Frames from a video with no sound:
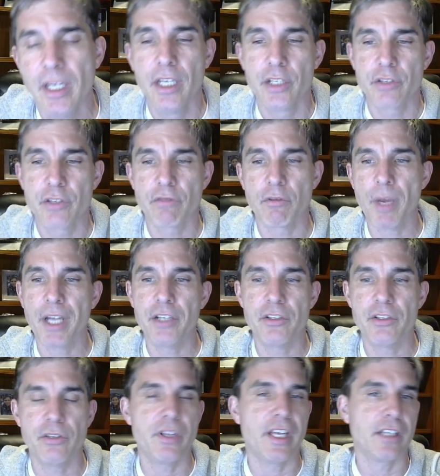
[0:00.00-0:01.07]
to
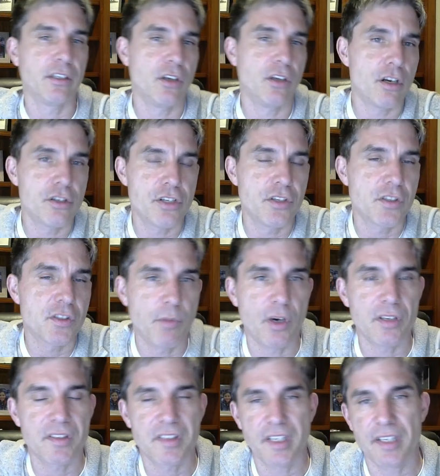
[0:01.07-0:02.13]
remind you that large and
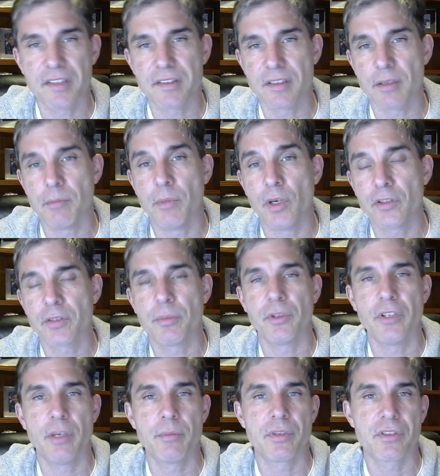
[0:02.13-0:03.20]
small cysts,
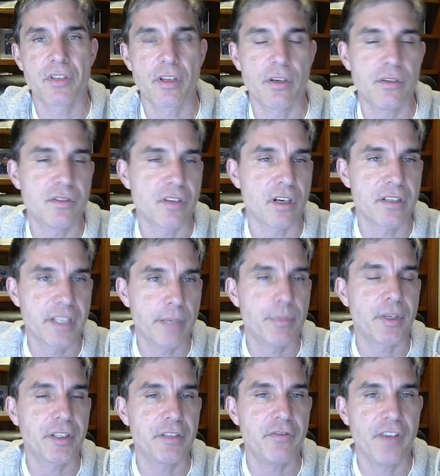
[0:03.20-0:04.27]
multiple numbers of those, are
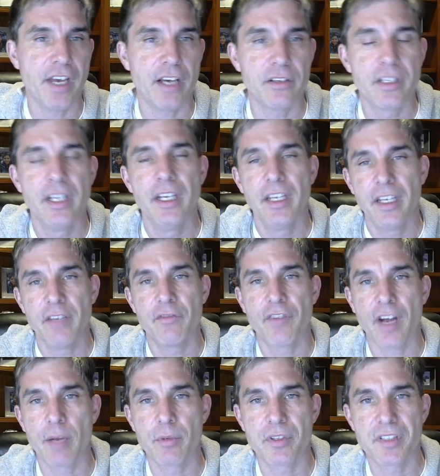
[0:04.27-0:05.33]
typically found in
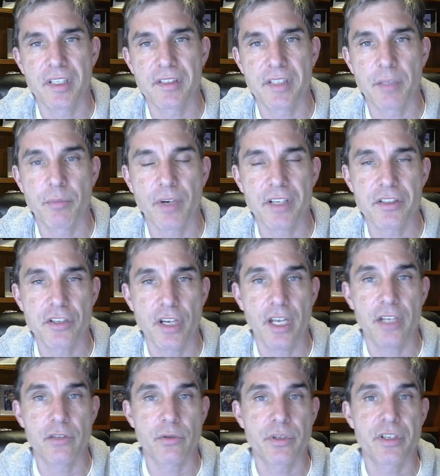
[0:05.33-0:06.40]
fibrocystic breast
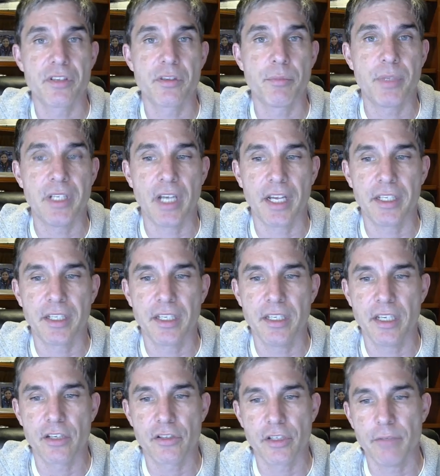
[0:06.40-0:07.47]
change, which is a benign
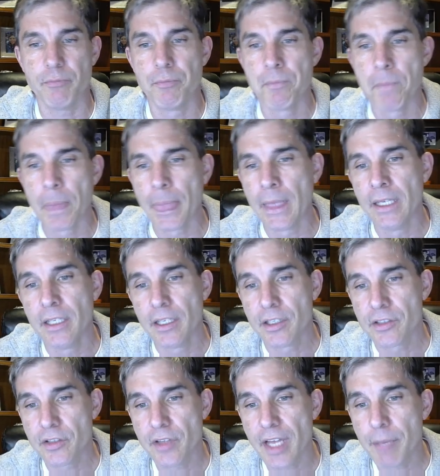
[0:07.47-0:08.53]
condition.
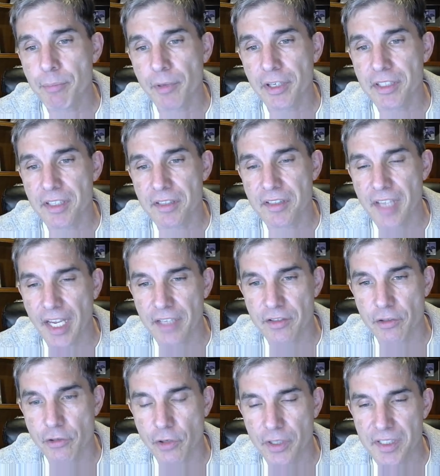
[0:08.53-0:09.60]
So that brings us to
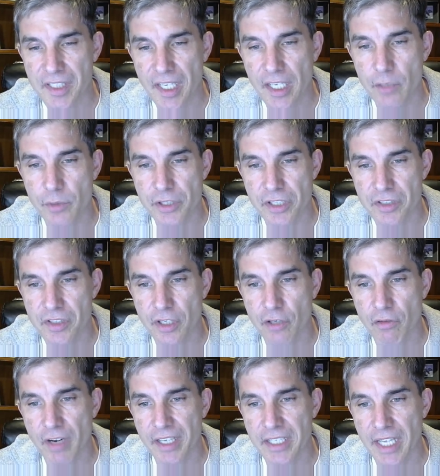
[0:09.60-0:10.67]
answer choice E, which is the
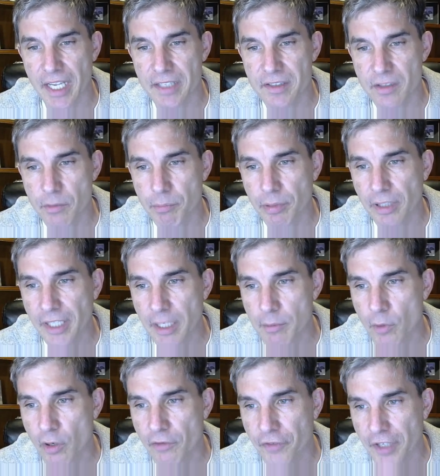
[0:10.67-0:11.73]
correct answer,
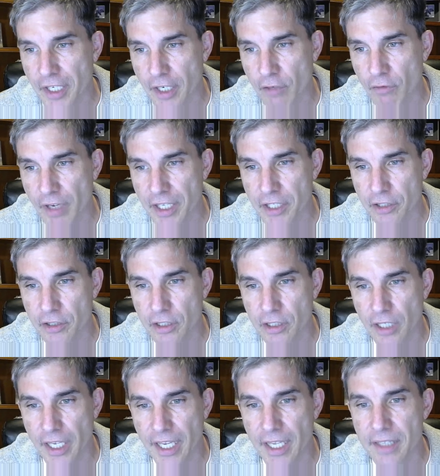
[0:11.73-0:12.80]
pleomorphic irregular
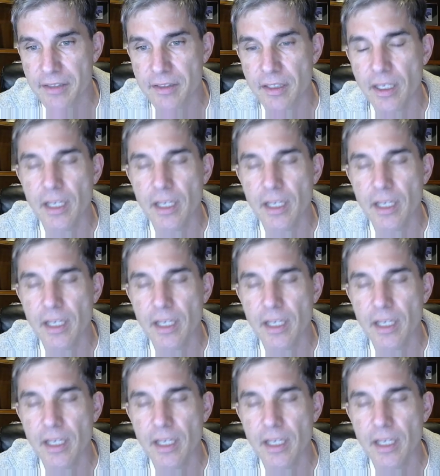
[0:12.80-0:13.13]
glands.